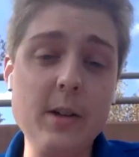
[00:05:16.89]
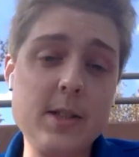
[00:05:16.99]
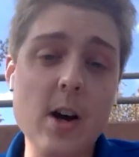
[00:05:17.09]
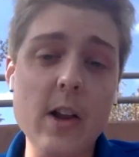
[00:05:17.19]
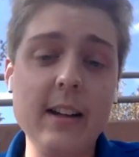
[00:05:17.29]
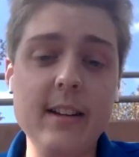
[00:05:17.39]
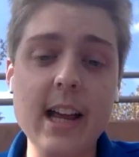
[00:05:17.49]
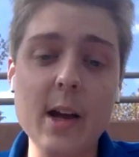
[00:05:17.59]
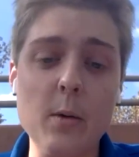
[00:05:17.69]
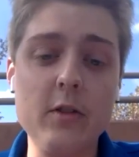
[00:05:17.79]
and you saw that
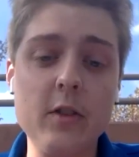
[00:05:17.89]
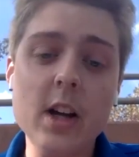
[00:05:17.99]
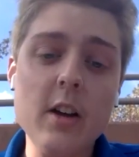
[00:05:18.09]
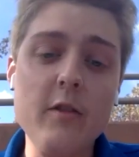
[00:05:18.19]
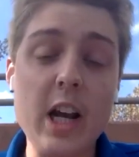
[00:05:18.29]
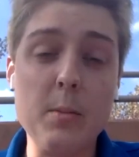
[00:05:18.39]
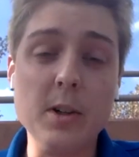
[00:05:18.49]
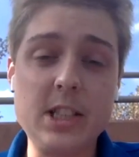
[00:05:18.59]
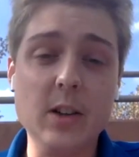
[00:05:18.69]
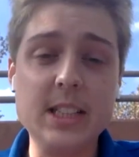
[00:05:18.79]
today with
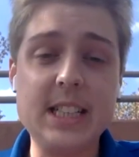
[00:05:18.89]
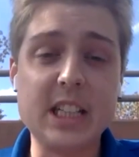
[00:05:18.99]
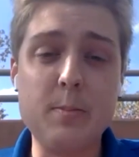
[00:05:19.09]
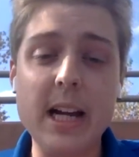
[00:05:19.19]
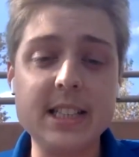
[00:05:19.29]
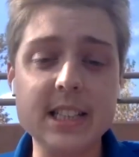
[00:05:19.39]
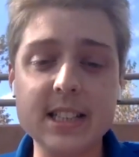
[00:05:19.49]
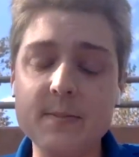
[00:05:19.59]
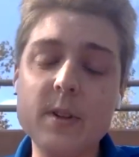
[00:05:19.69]
Vanderbilt still in six bases.